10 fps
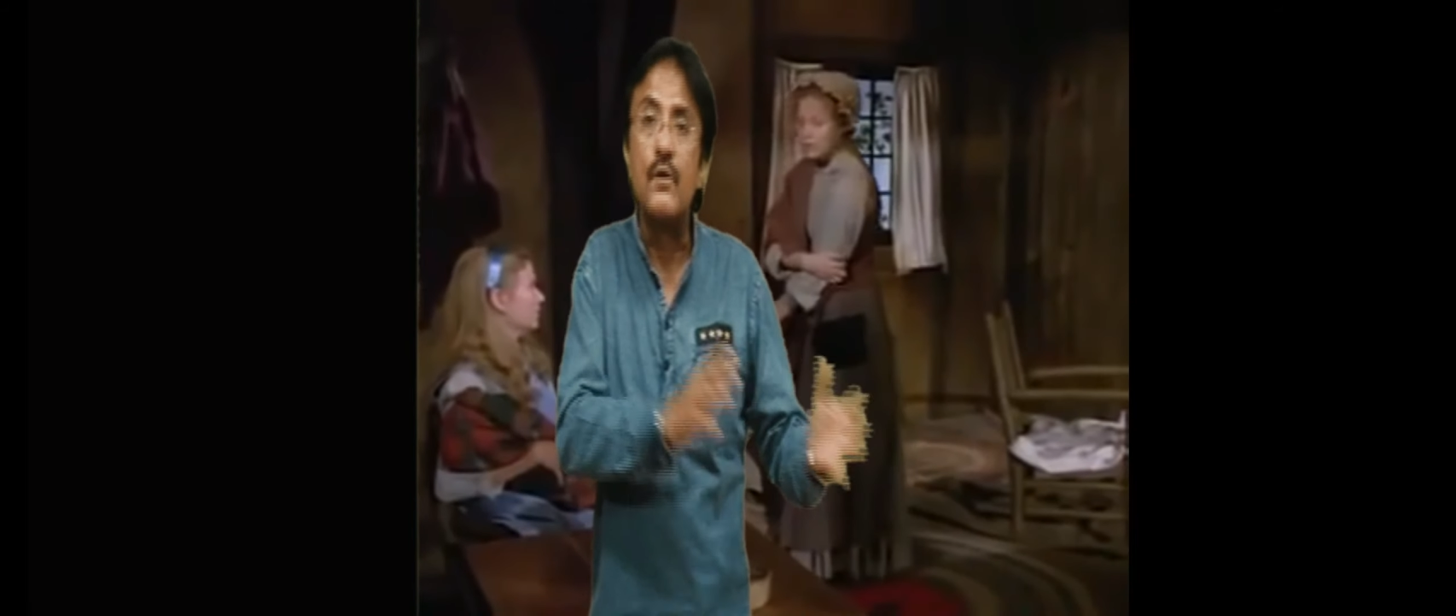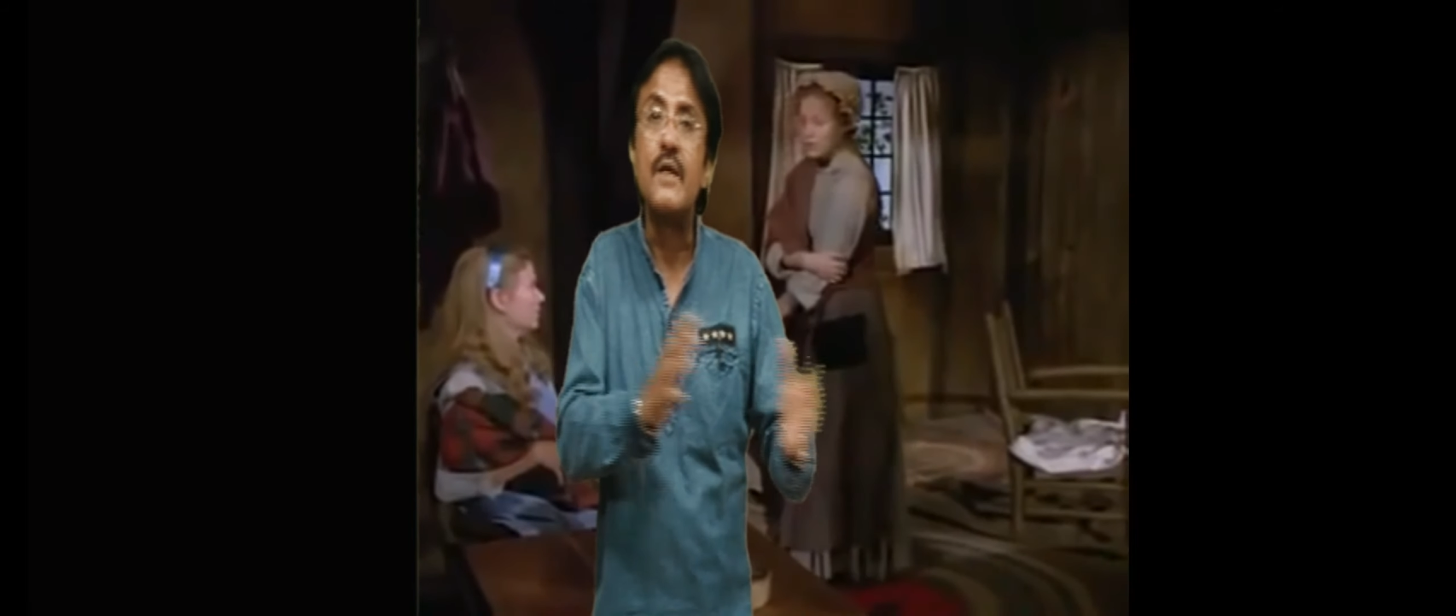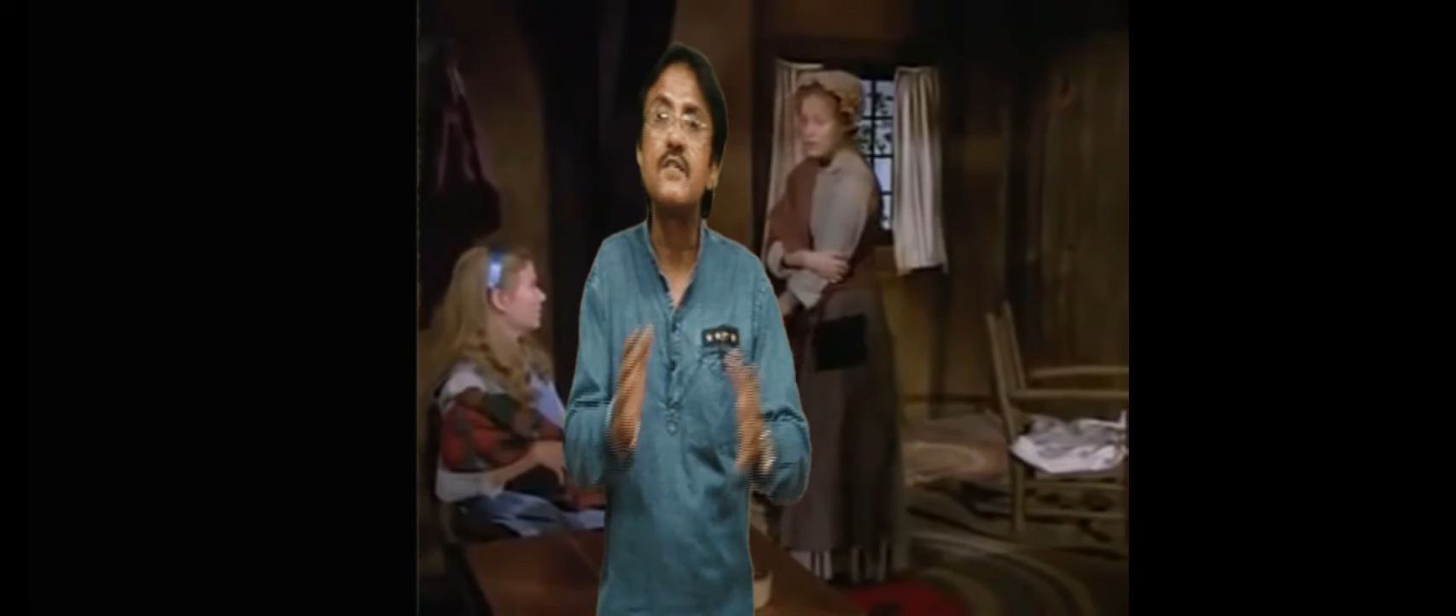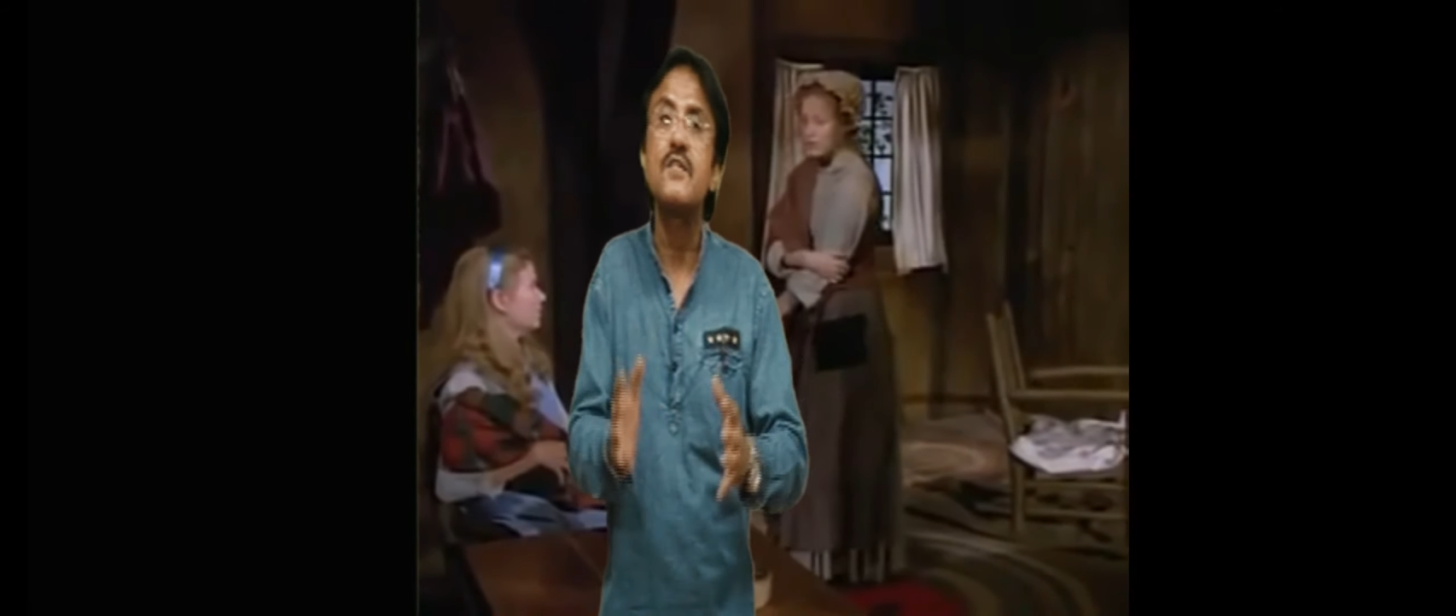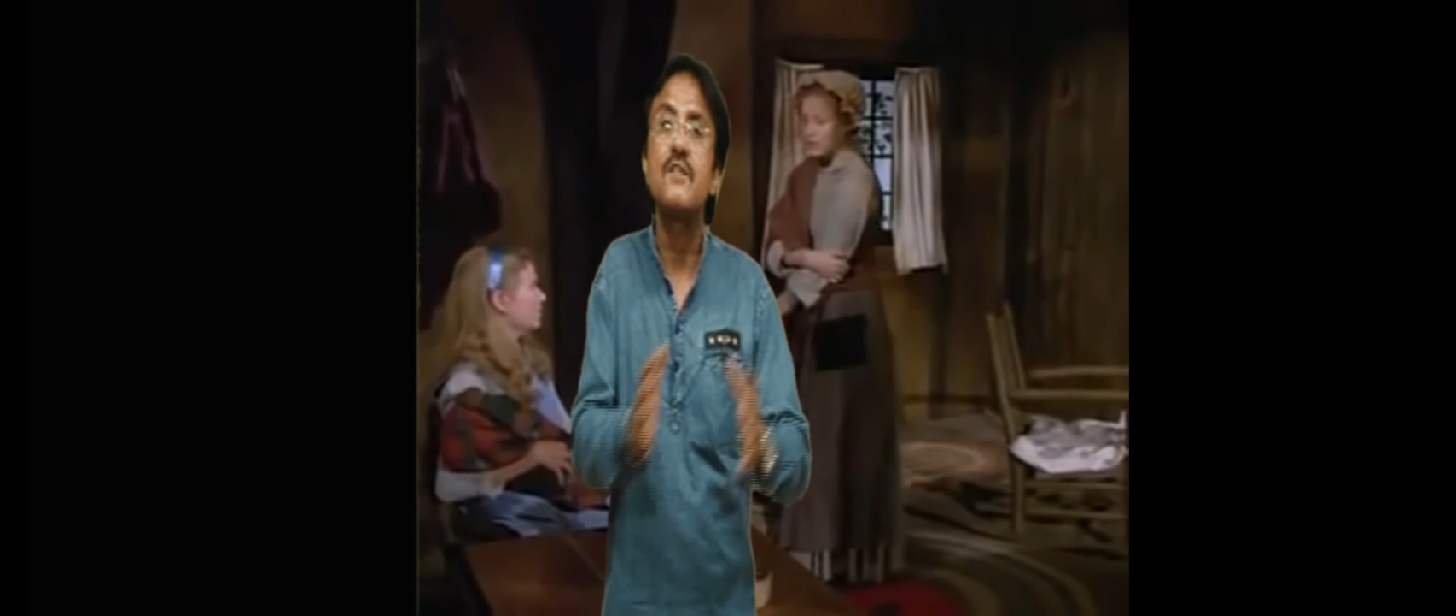
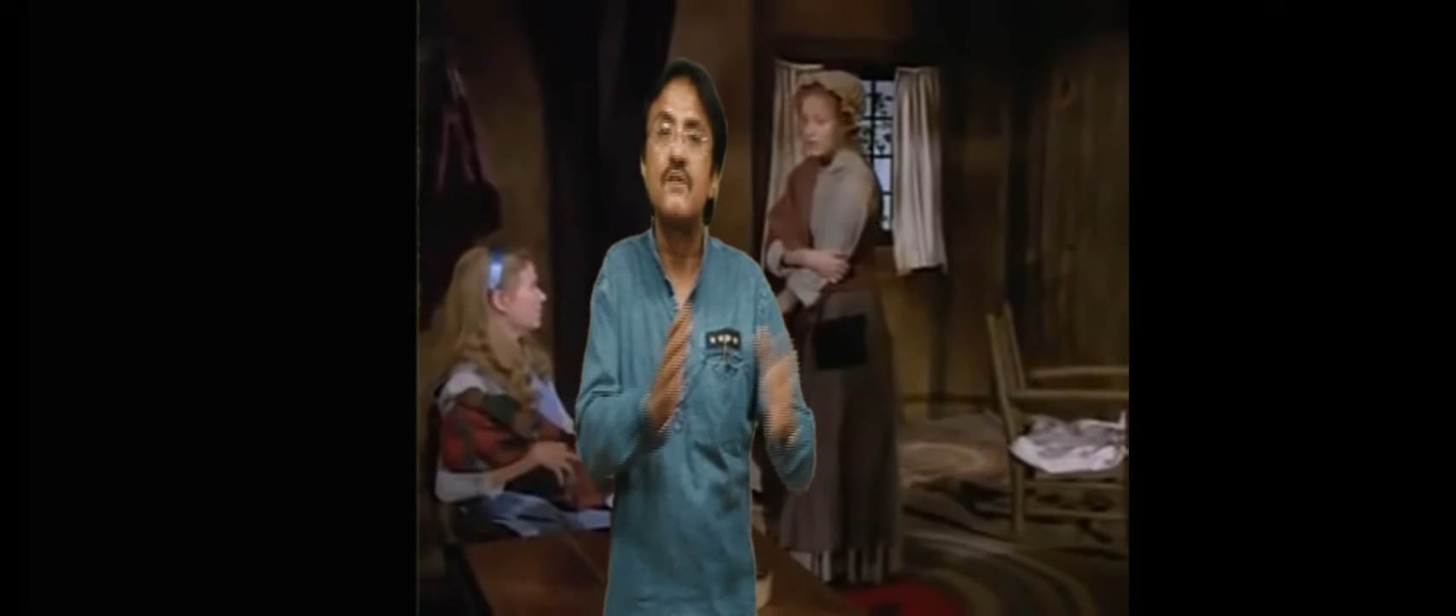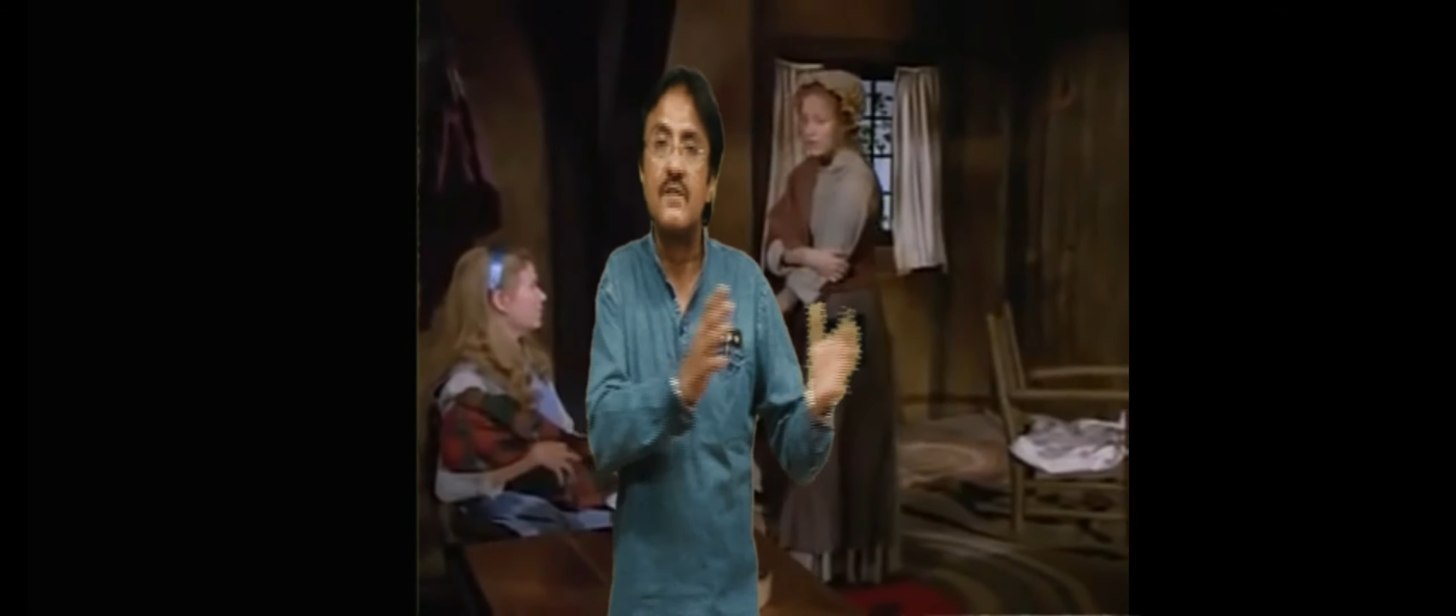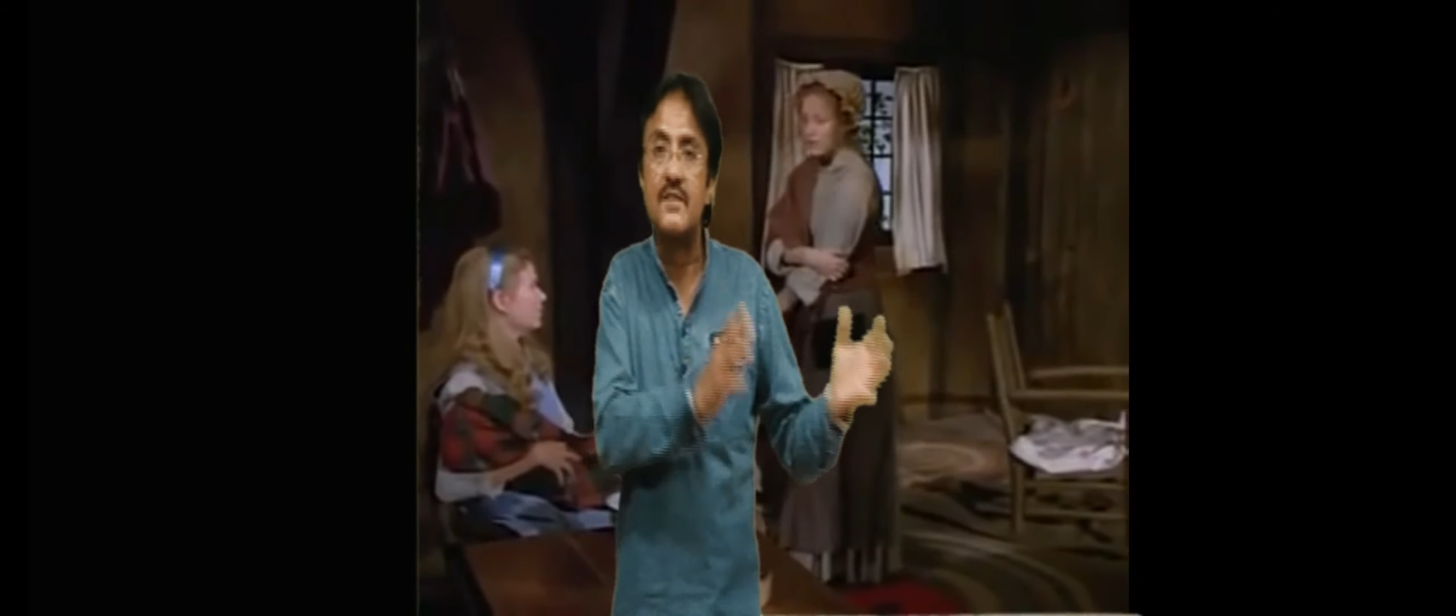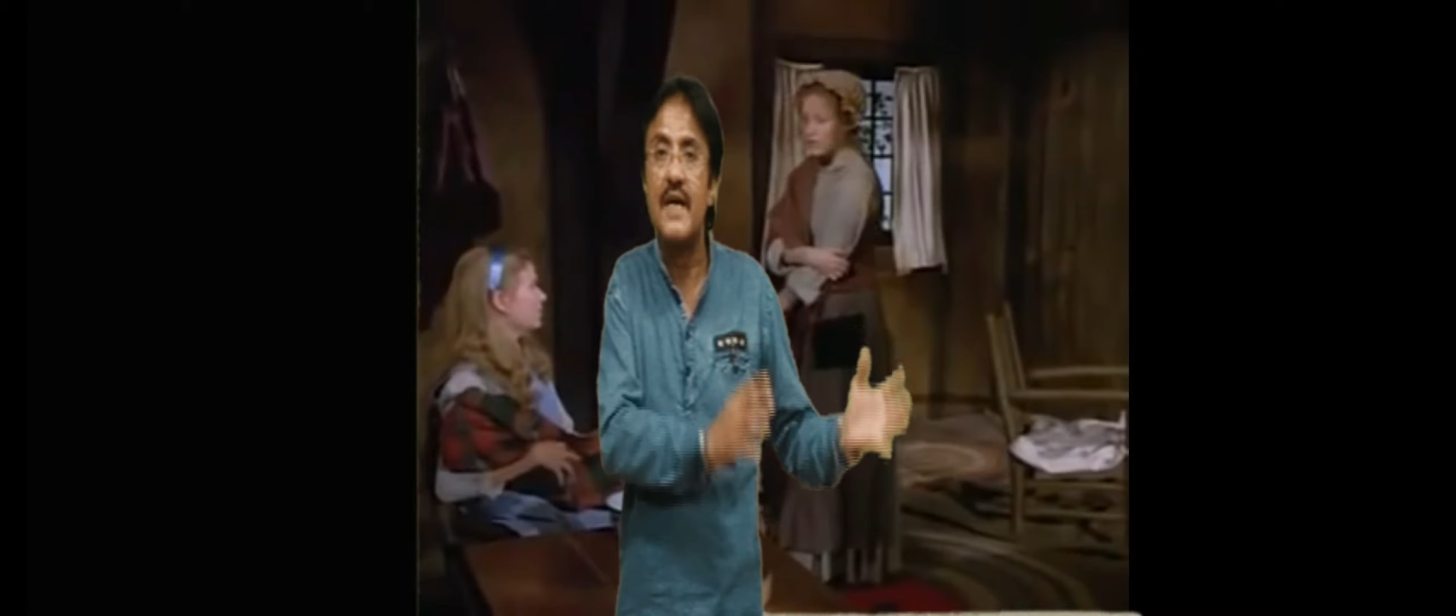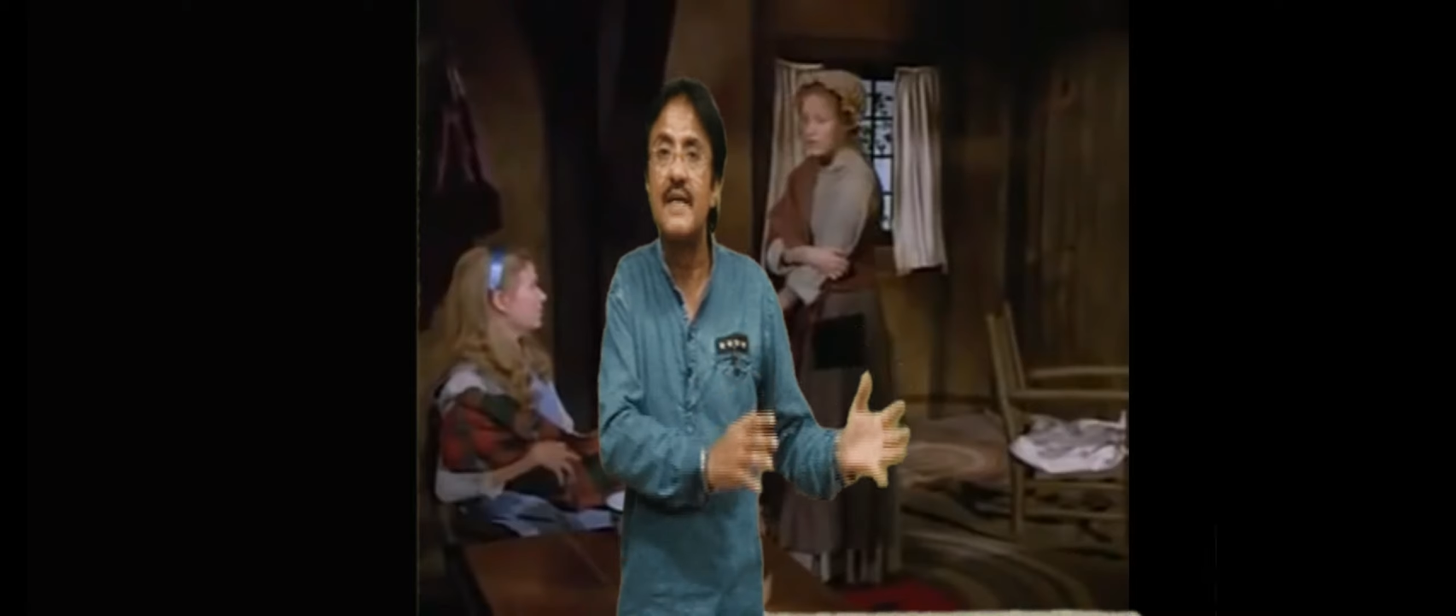the donations